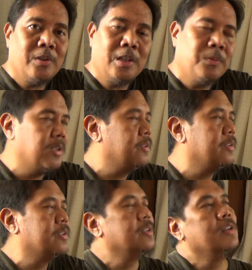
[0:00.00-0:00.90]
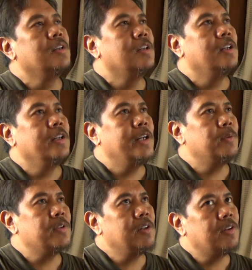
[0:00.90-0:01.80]
It was
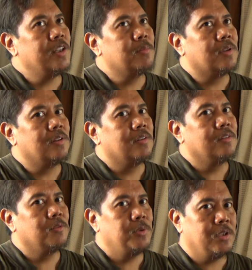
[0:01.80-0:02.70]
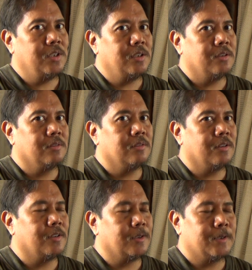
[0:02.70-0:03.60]
incredible, really.
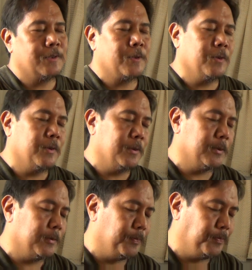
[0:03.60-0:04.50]
So